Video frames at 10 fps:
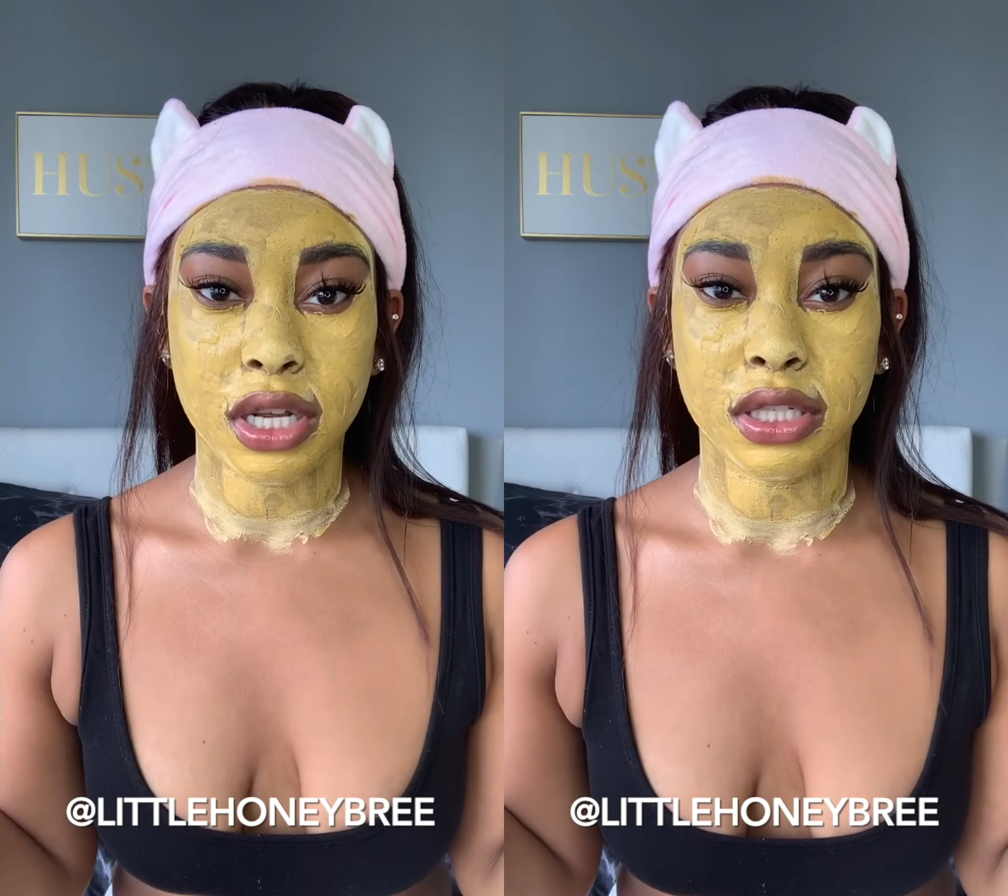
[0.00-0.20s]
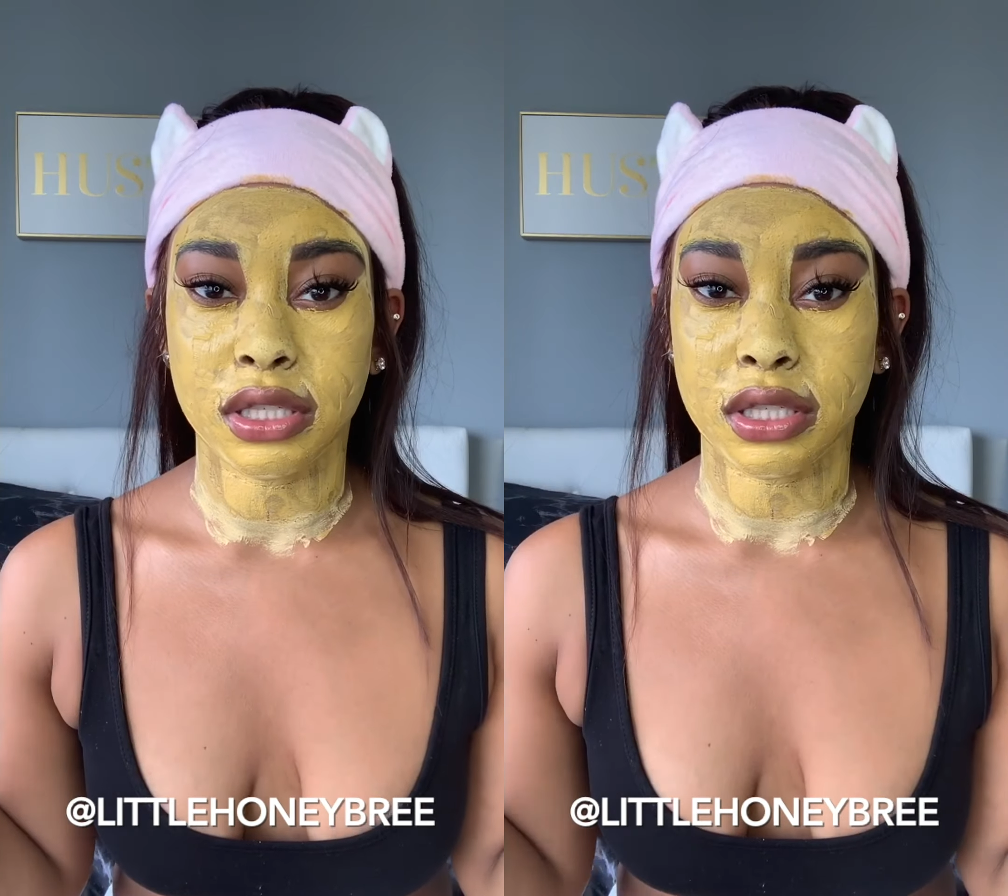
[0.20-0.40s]

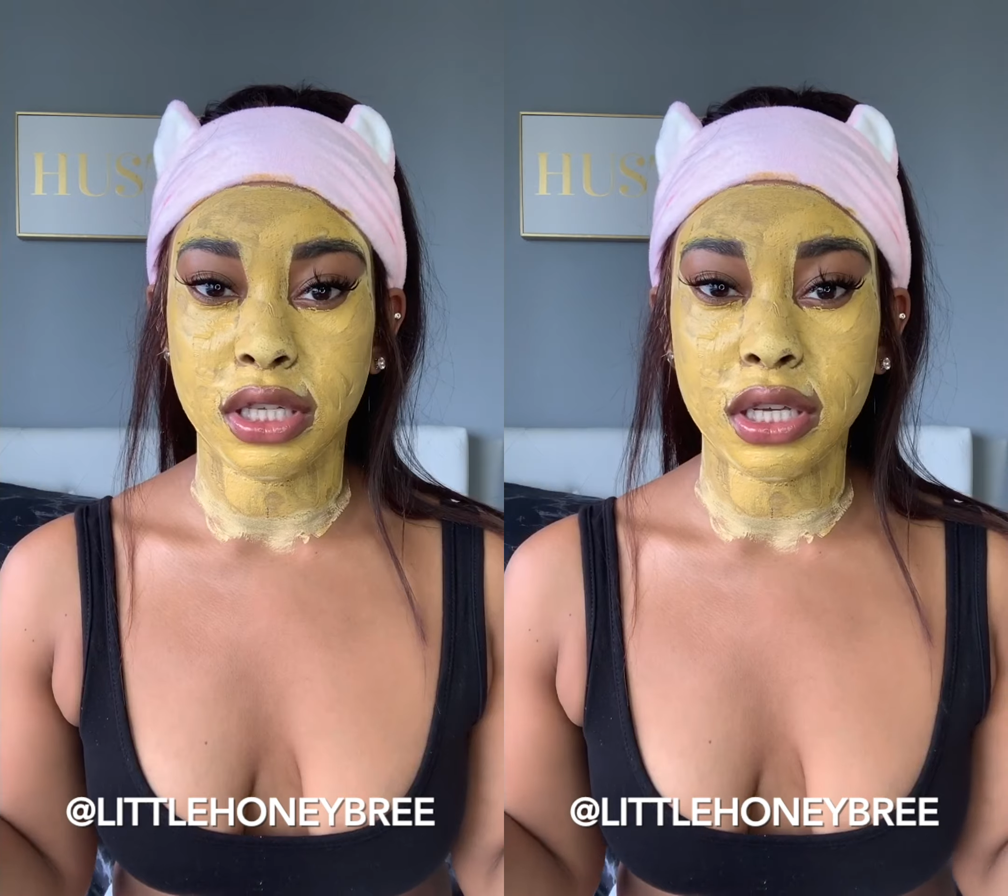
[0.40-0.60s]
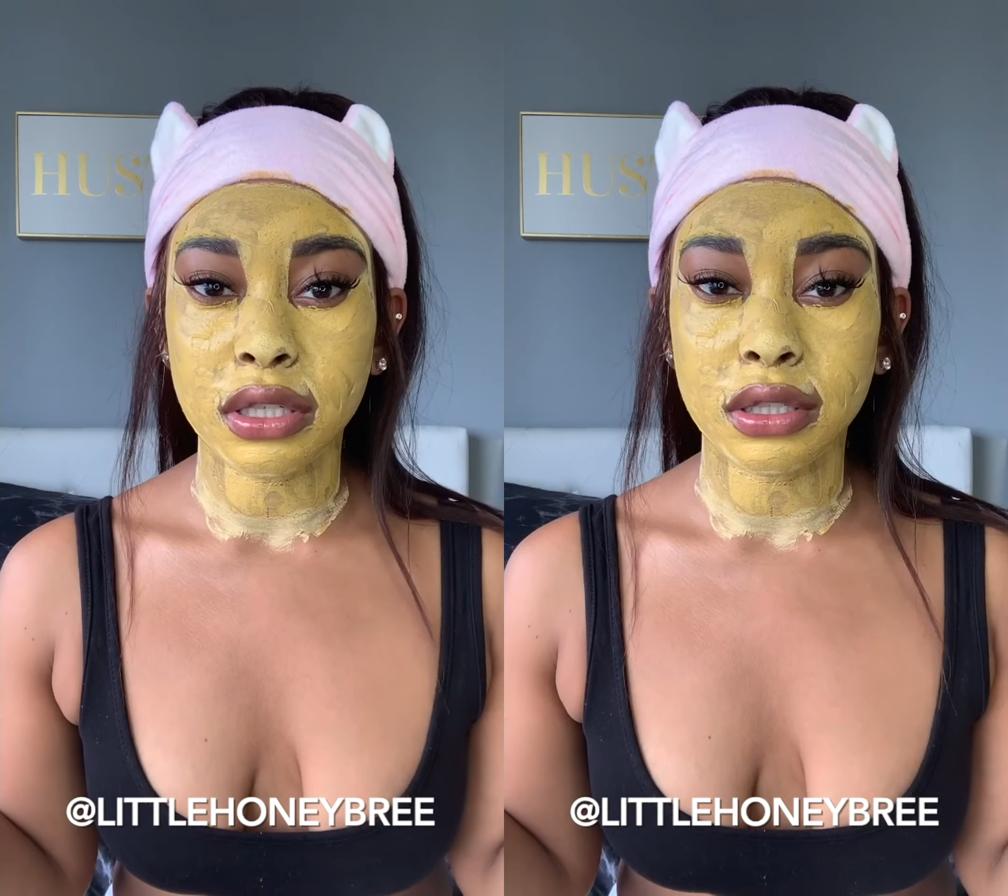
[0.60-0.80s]
it doesn't
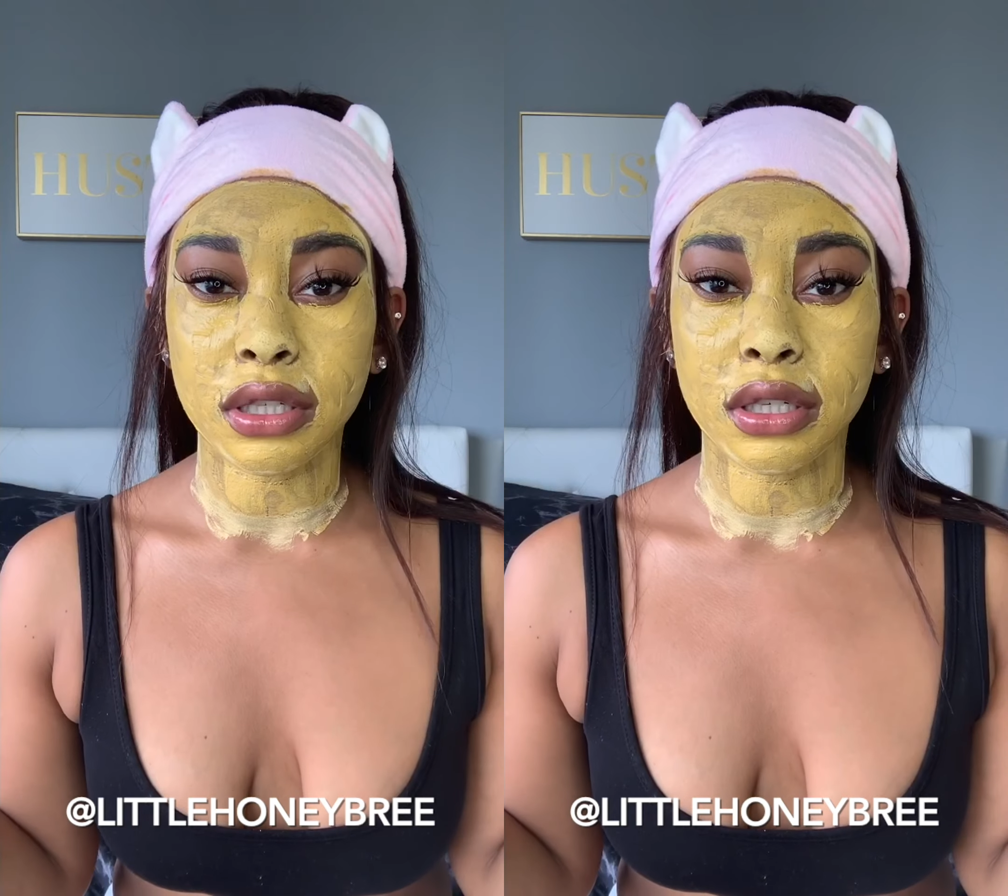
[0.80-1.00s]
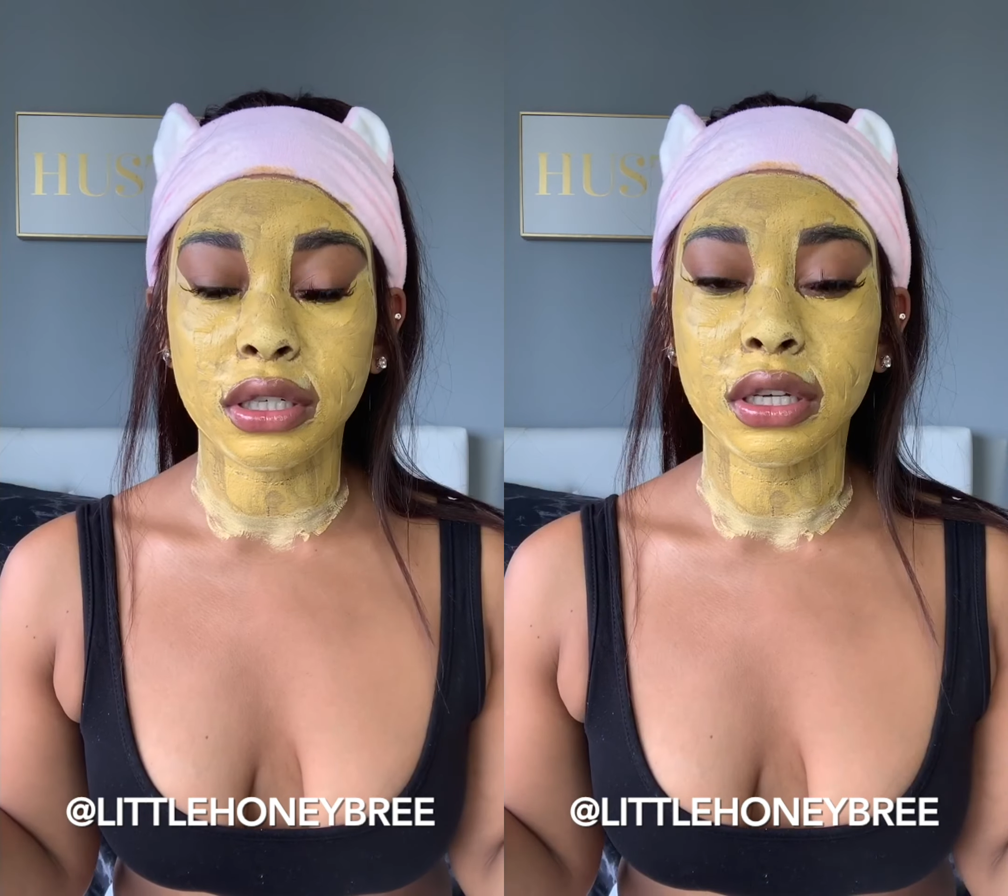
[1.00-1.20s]

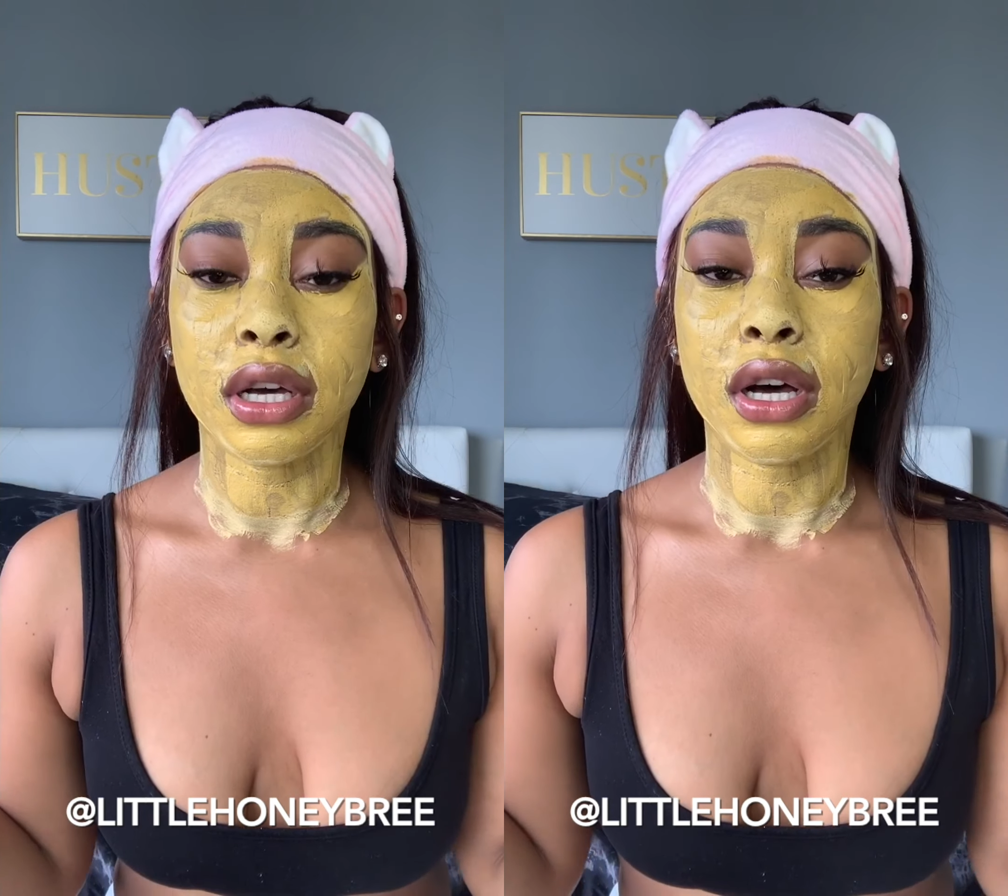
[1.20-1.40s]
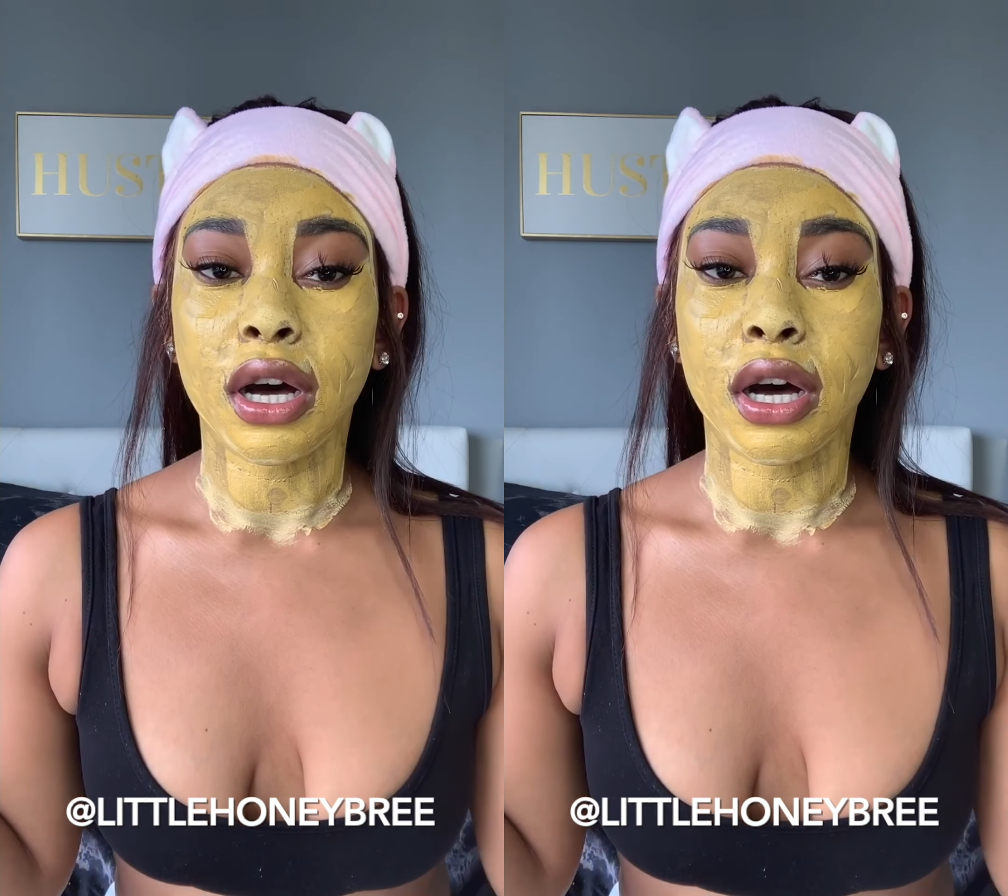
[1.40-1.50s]
tingle.